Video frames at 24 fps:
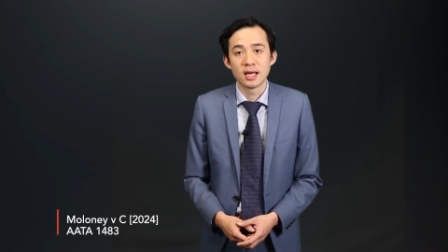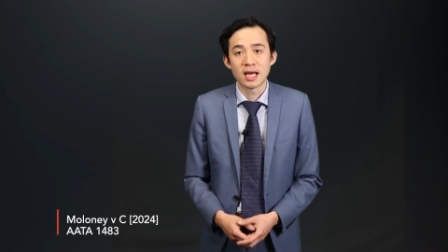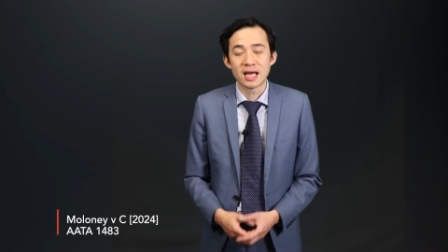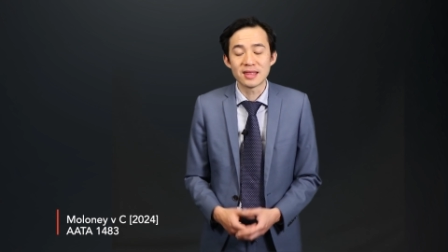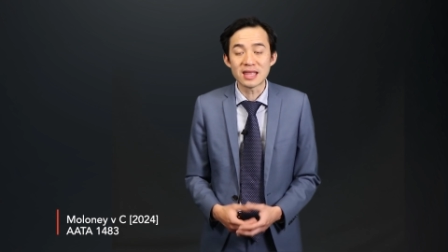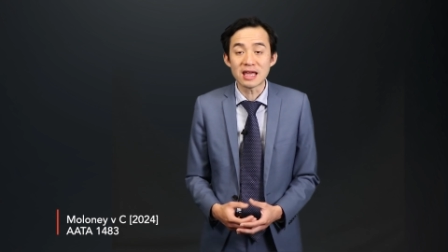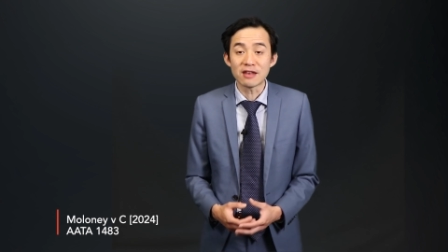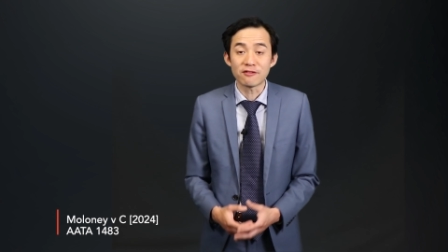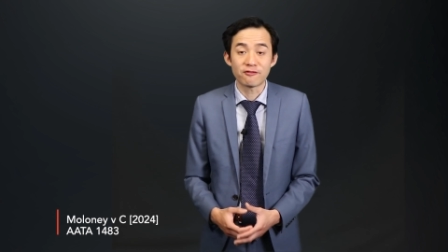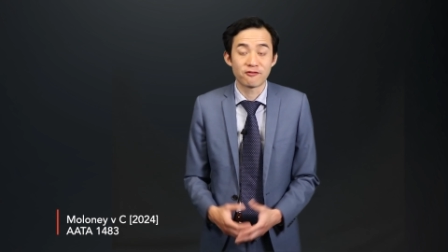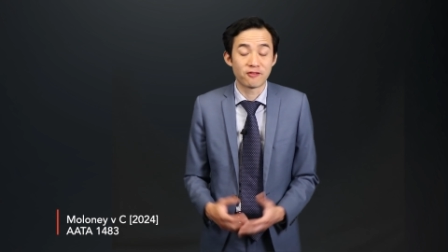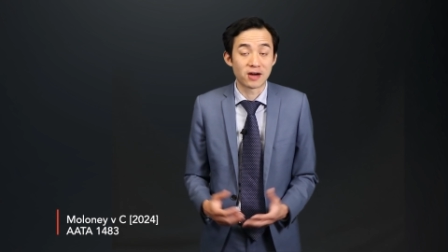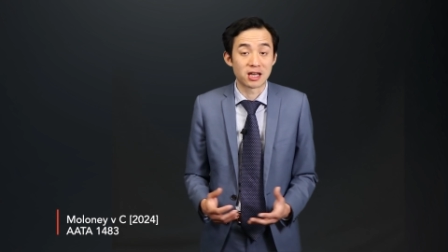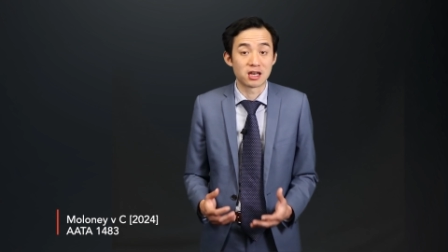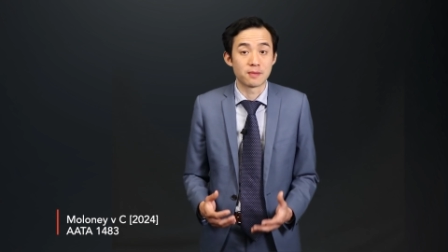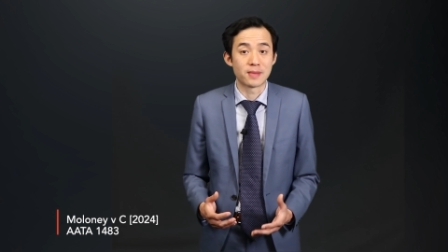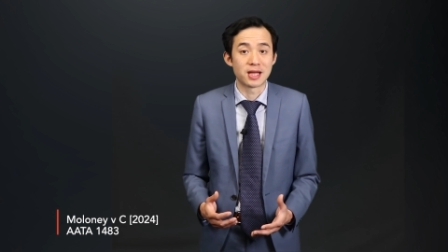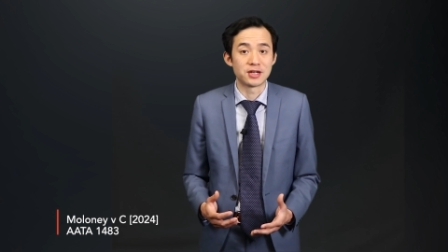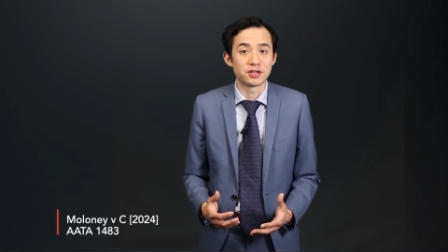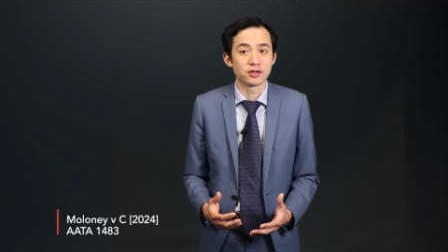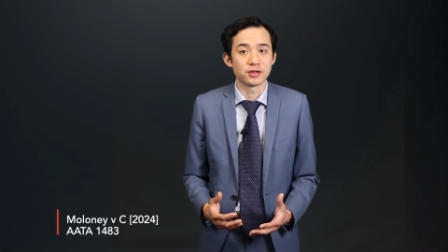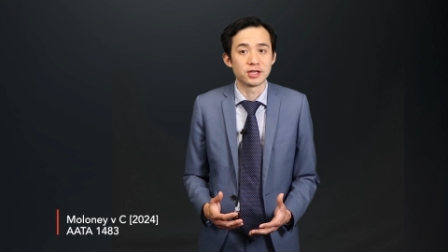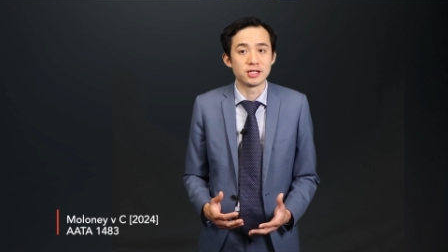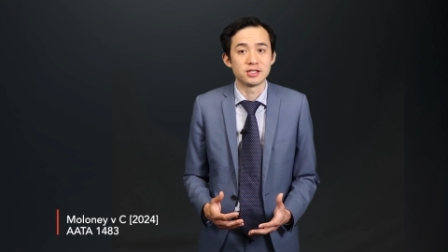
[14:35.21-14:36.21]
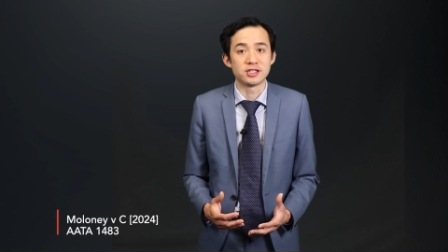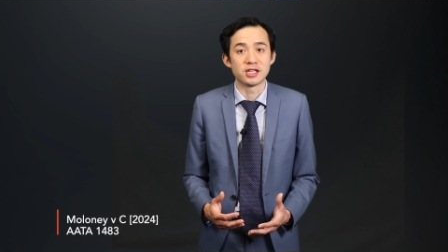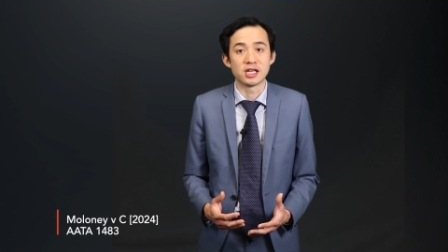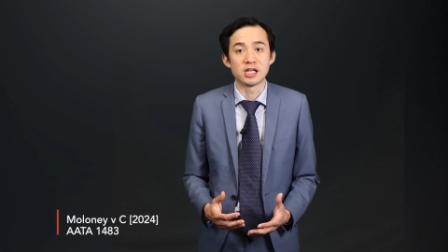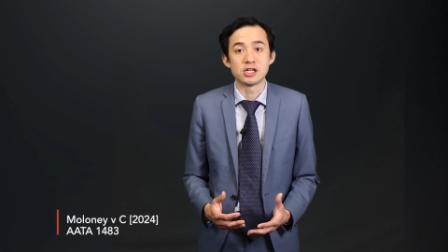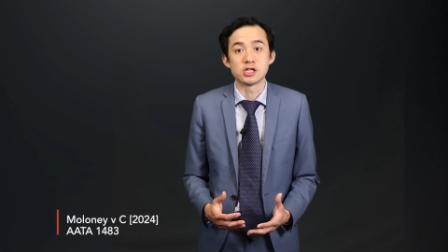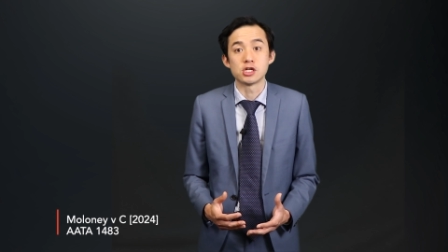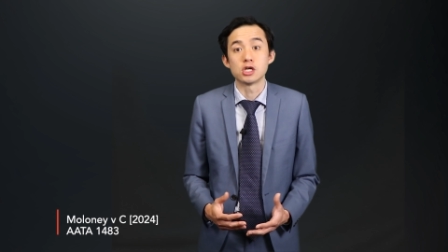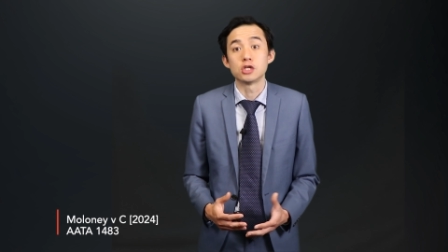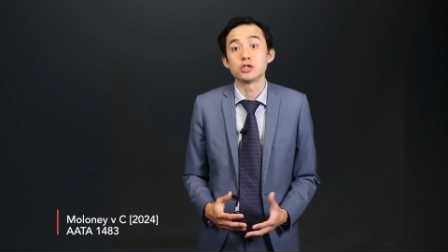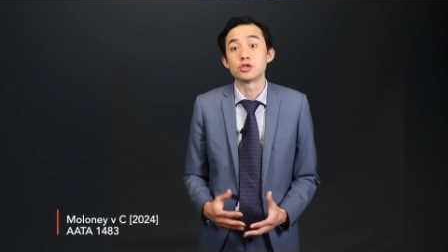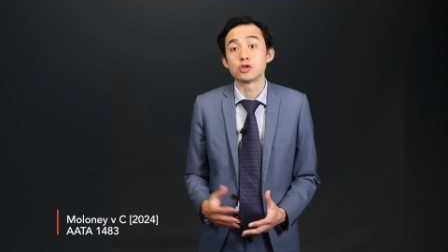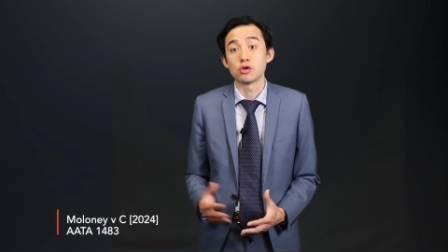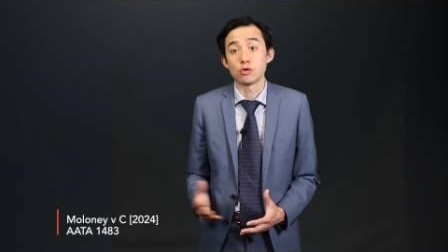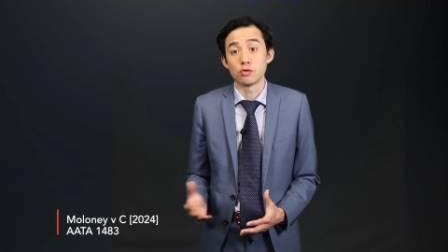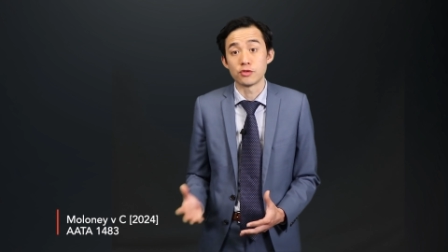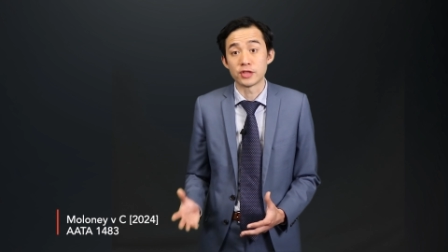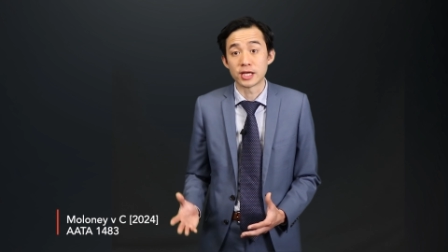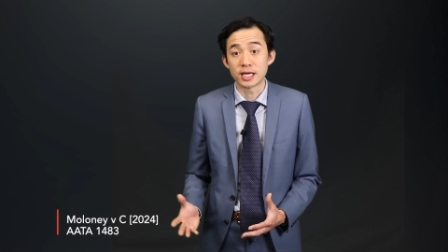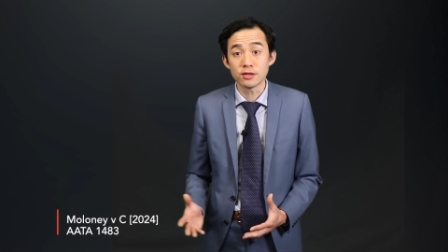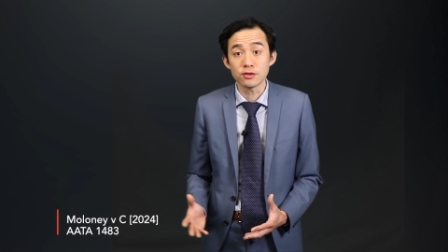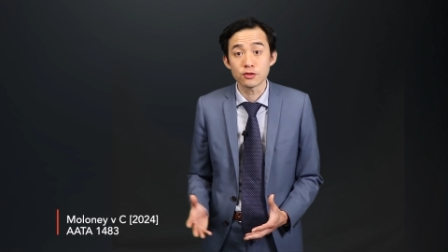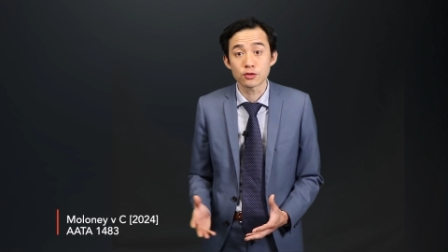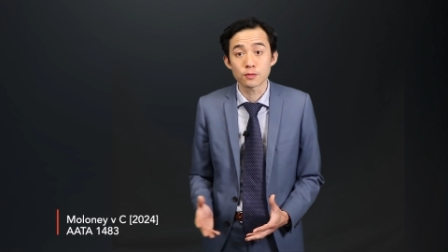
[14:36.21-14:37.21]
And that fundamentally did two
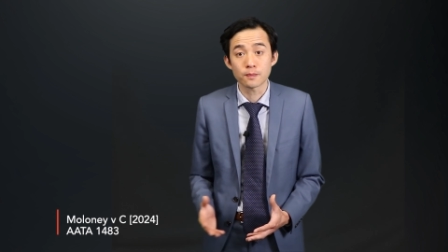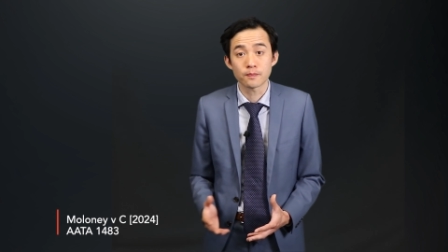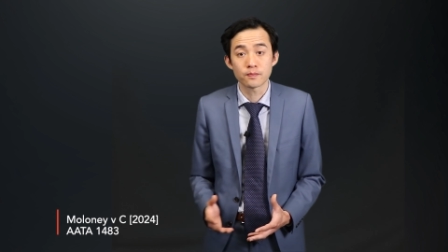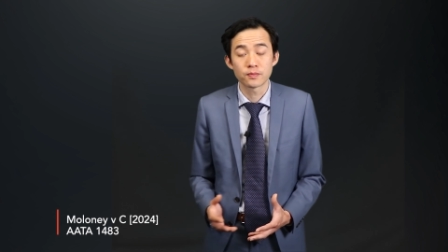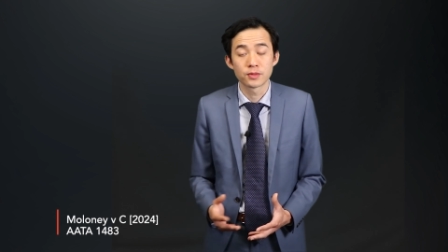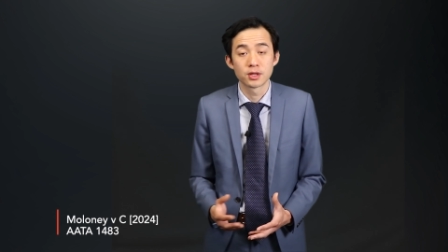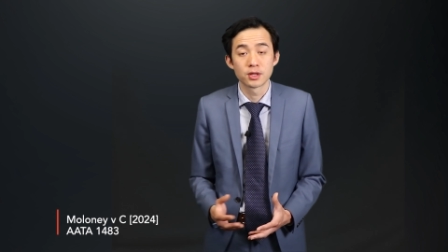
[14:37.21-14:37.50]
things.